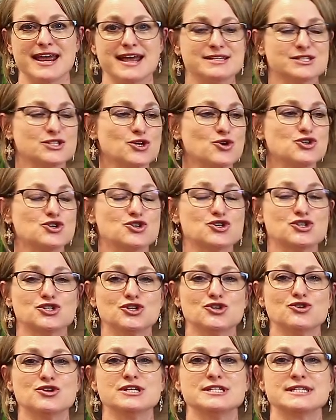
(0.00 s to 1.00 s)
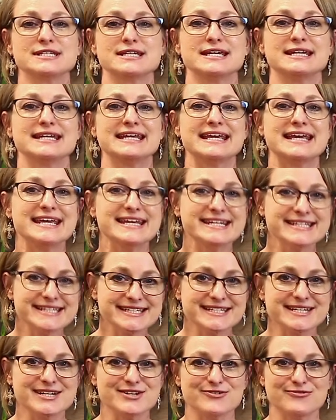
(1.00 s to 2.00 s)
And so your students get
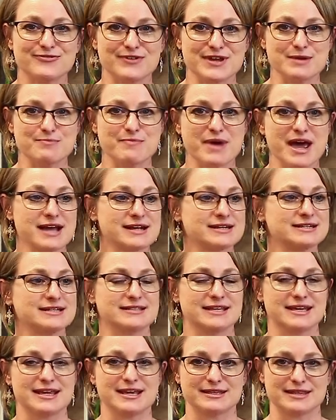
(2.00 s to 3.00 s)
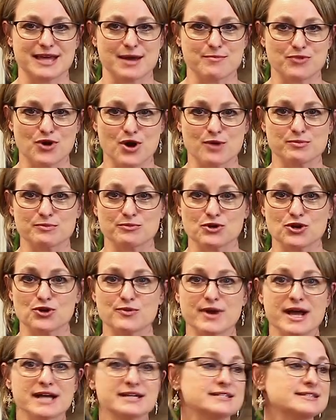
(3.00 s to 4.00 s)
instant feedback. Did they get that problem
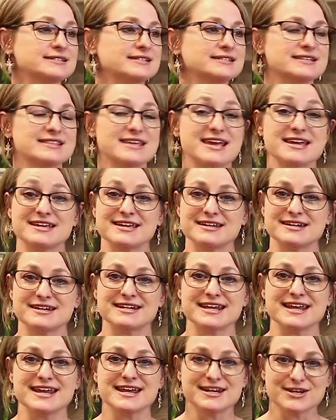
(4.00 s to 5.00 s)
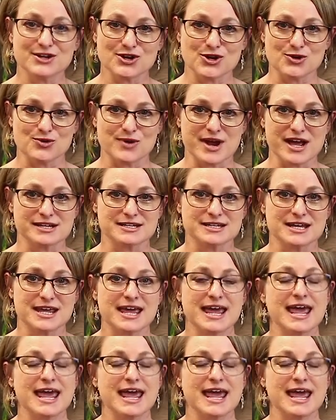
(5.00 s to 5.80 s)
correct? Did they get it incorrect?